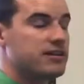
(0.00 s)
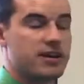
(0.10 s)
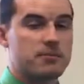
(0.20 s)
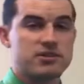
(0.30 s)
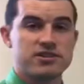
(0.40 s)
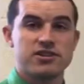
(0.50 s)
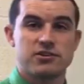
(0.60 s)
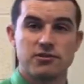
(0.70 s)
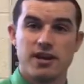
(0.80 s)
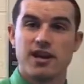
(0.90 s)
Number
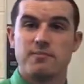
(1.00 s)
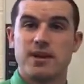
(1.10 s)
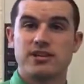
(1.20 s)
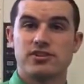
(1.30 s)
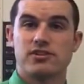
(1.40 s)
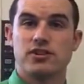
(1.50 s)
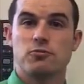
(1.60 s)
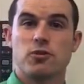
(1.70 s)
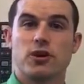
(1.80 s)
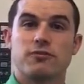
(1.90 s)
2, make sure
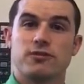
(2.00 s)
you work